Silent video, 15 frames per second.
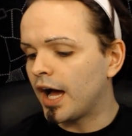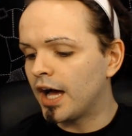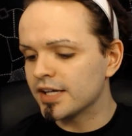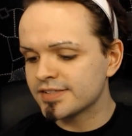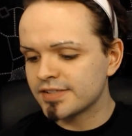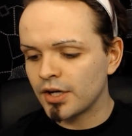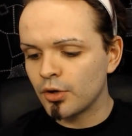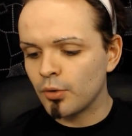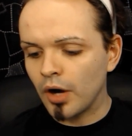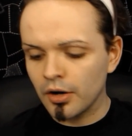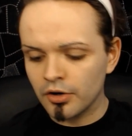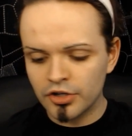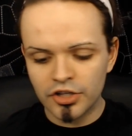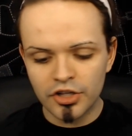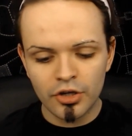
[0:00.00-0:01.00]
Uh, so
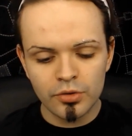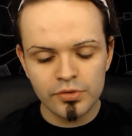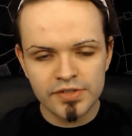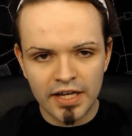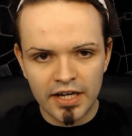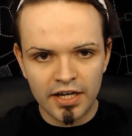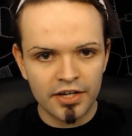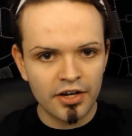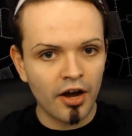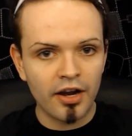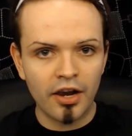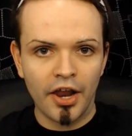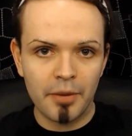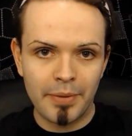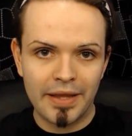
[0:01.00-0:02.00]
I'm going to use an
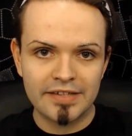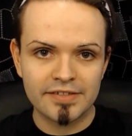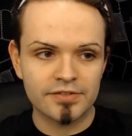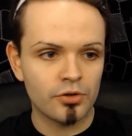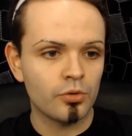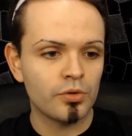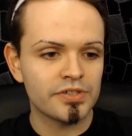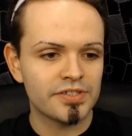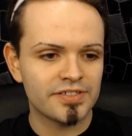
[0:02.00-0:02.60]
eyeliner pencil.